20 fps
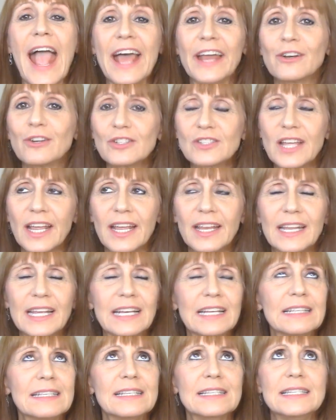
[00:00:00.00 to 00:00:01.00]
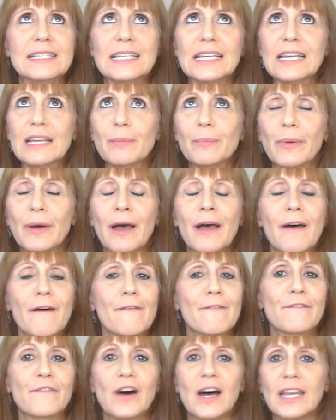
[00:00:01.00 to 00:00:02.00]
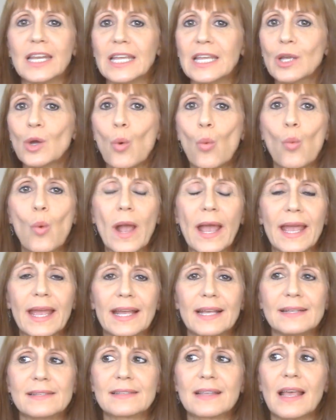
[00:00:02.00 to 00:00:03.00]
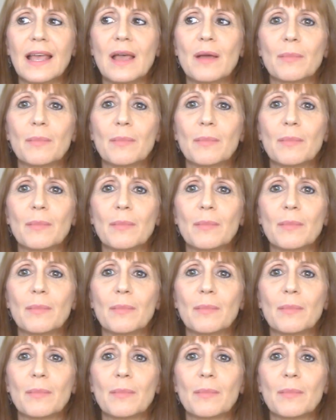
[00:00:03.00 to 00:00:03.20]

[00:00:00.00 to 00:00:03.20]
entertaining deep funny ways.